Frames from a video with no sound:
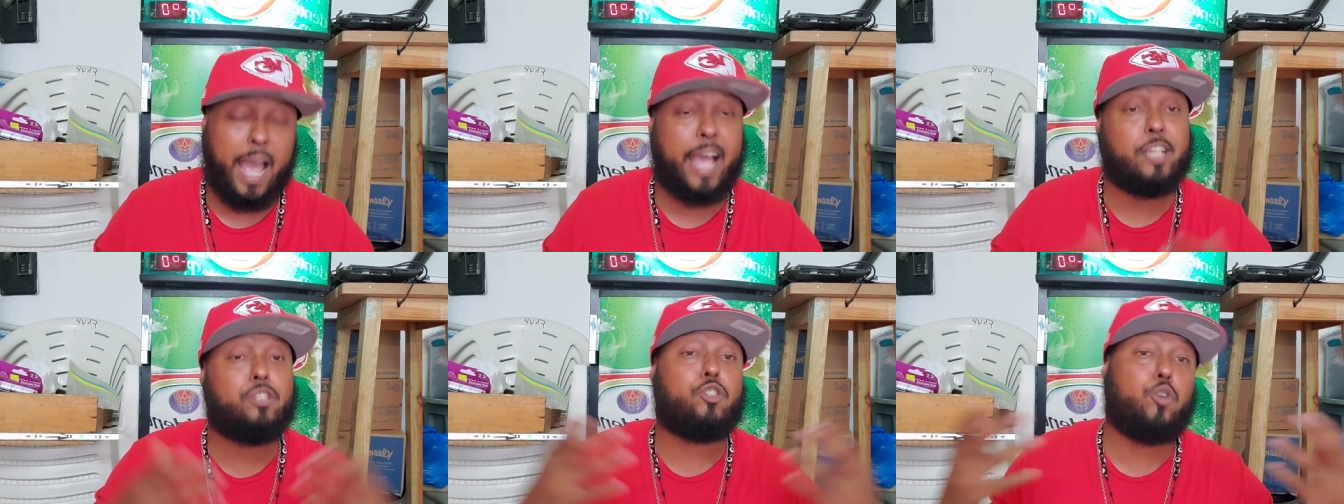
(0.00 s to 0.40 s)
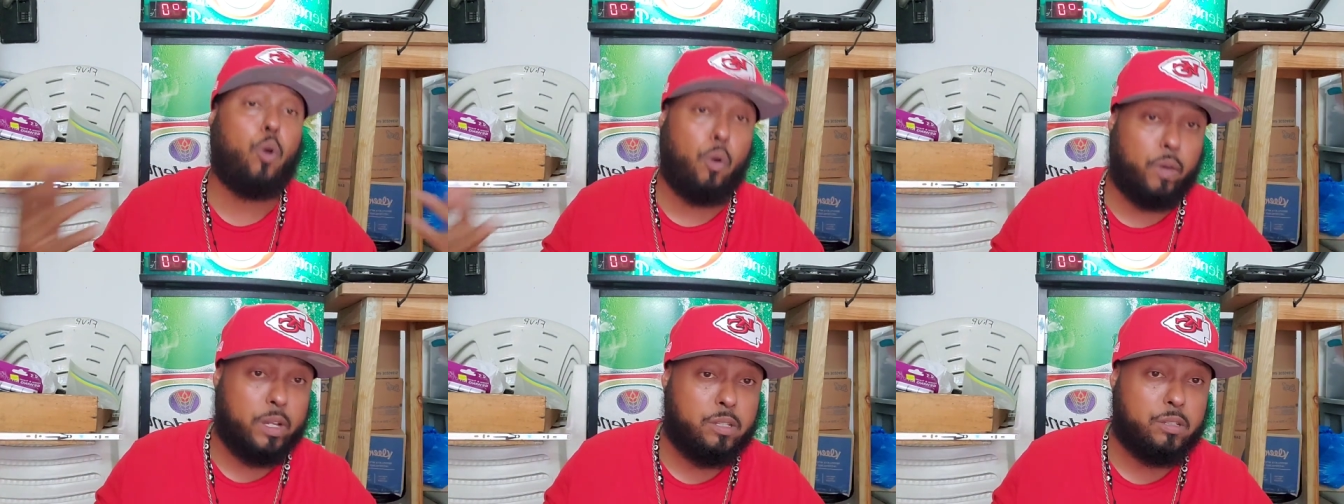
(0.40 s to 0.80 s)
as
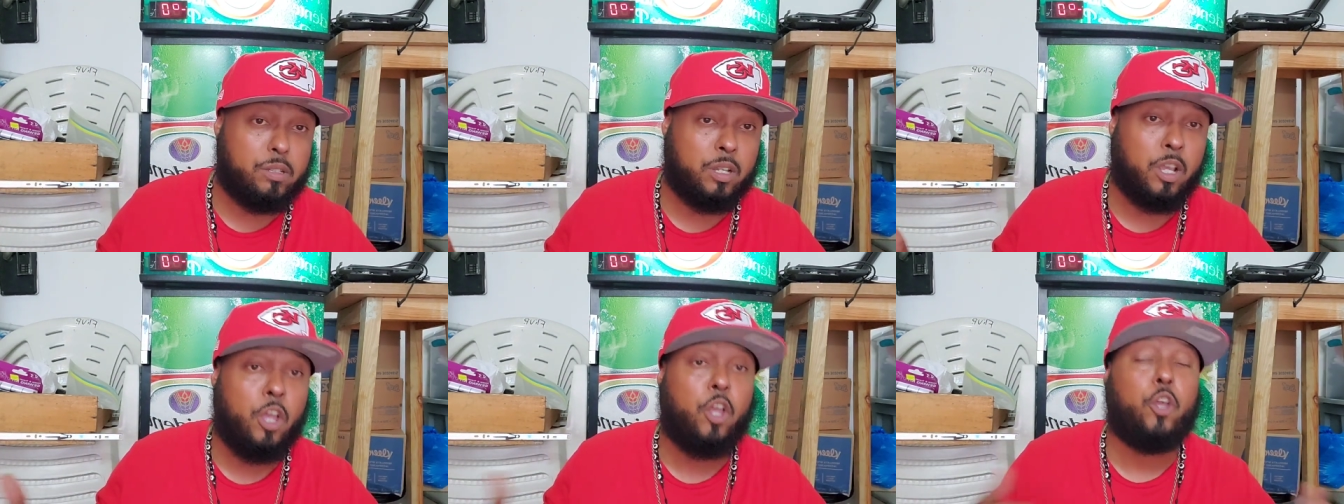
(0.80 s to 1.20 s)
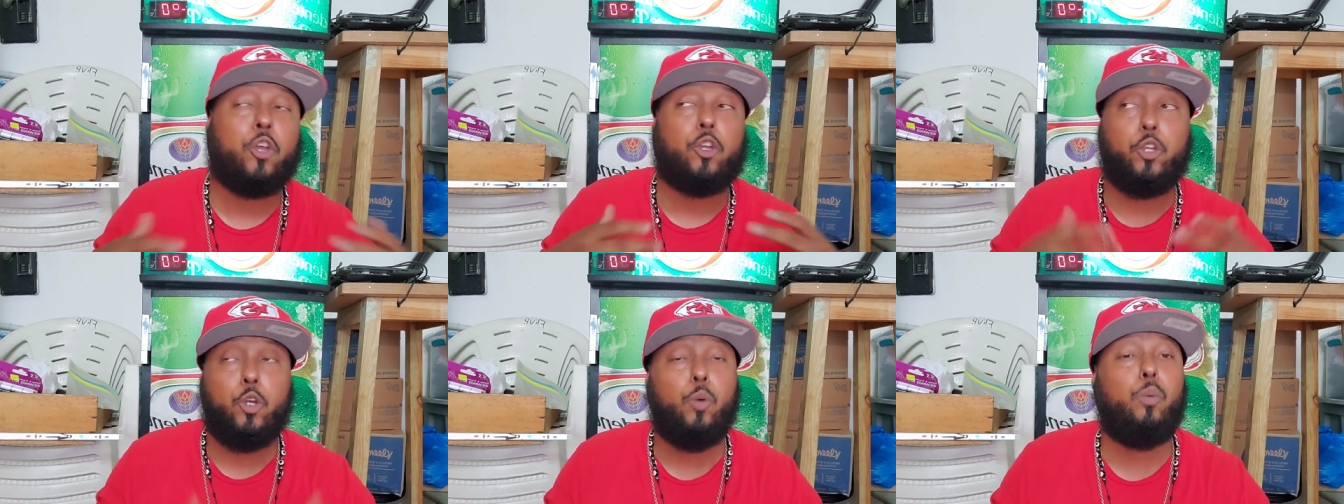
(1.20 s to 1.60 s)
tourists,
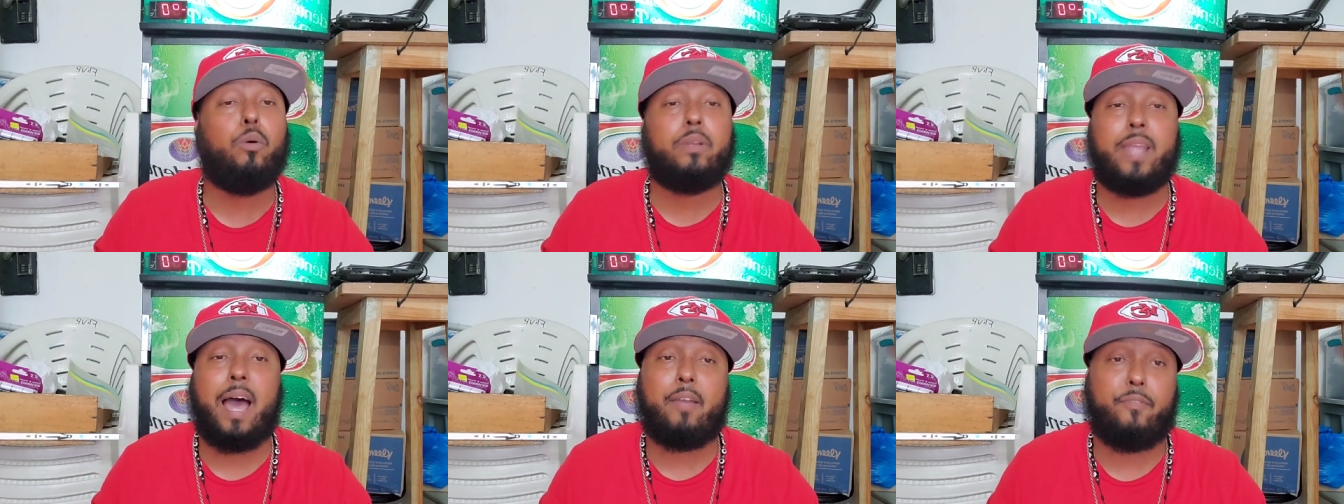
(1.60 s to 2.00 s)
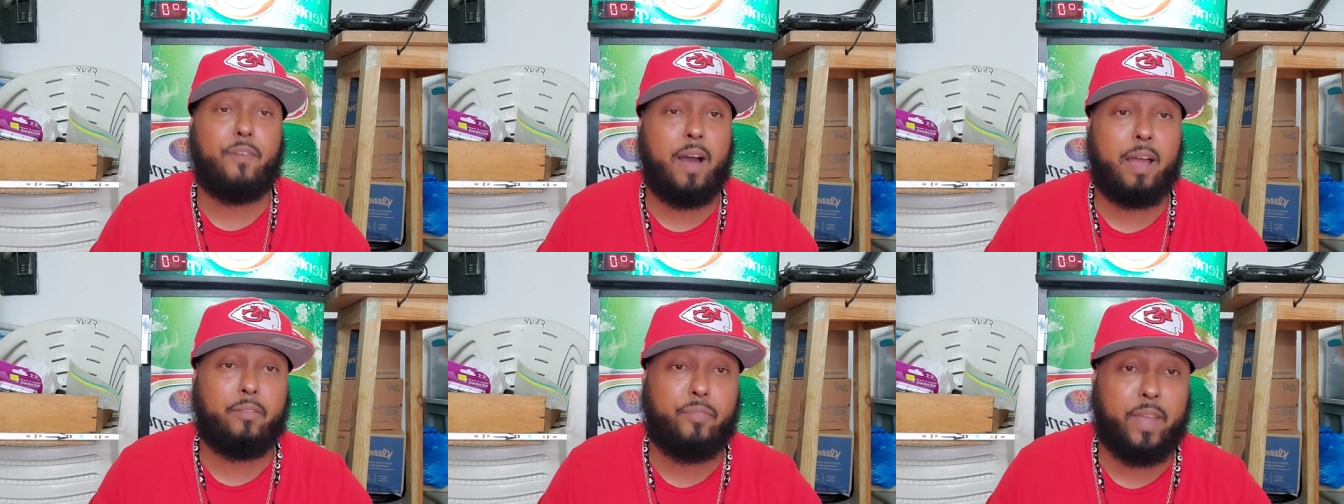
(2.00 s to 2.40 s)
you will not
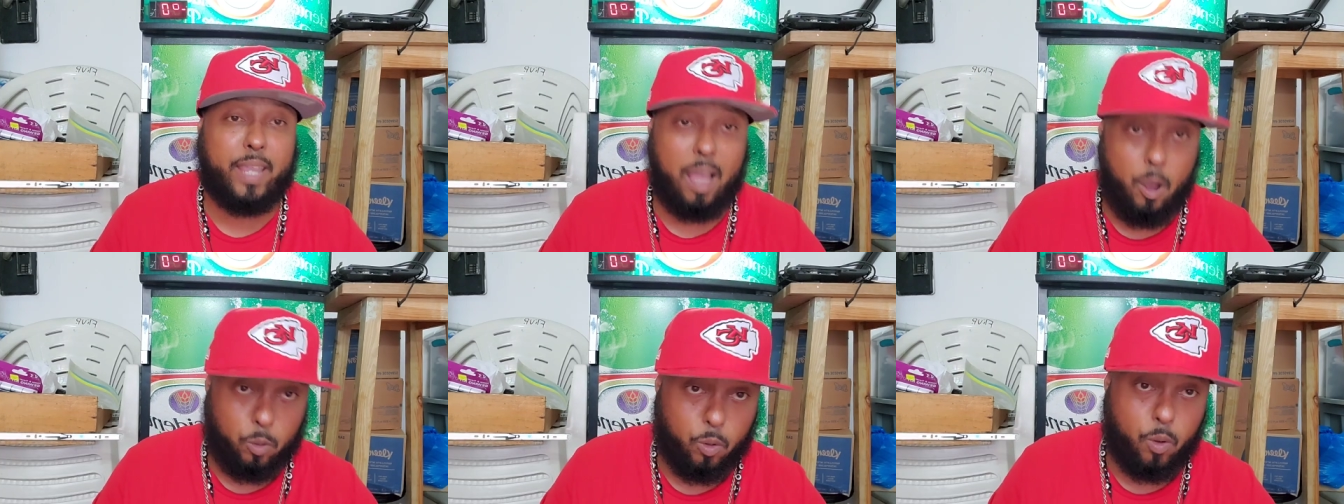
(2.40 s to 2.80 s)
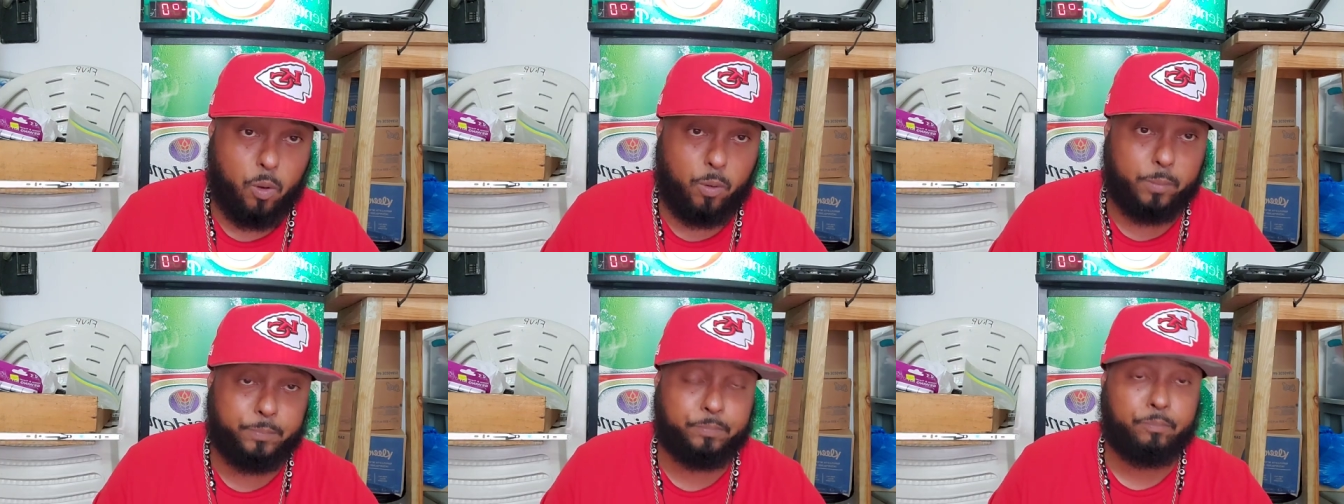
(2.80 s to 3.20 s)
find fake alcohol.